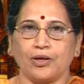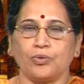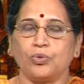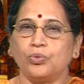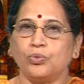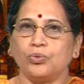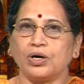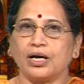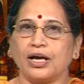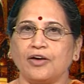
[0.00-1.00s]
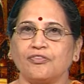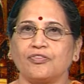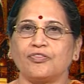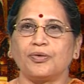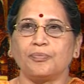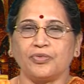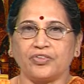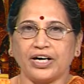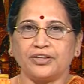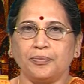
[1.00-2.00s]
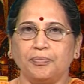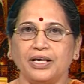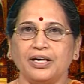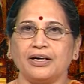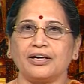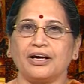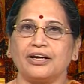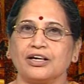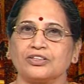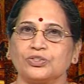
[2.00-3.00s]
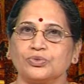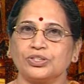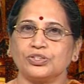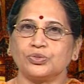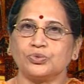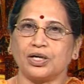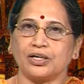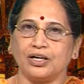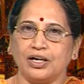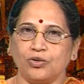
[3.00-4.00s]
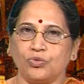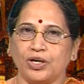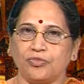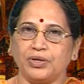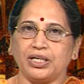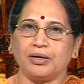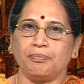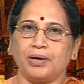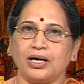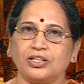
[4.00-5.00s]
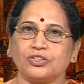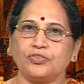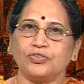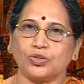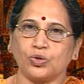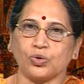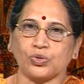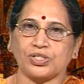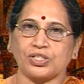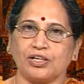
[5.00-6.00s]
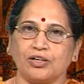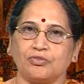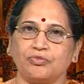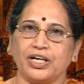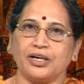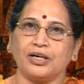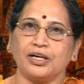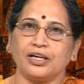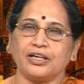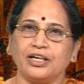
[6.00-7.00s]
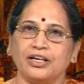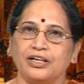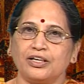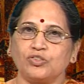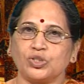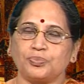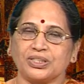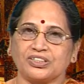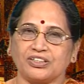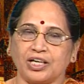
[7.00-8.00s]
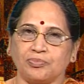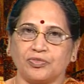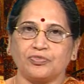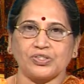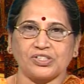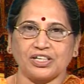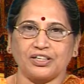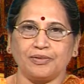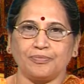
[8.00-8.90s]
who have read the play and are students who have been a part of a course where King Lear was prescribed for study.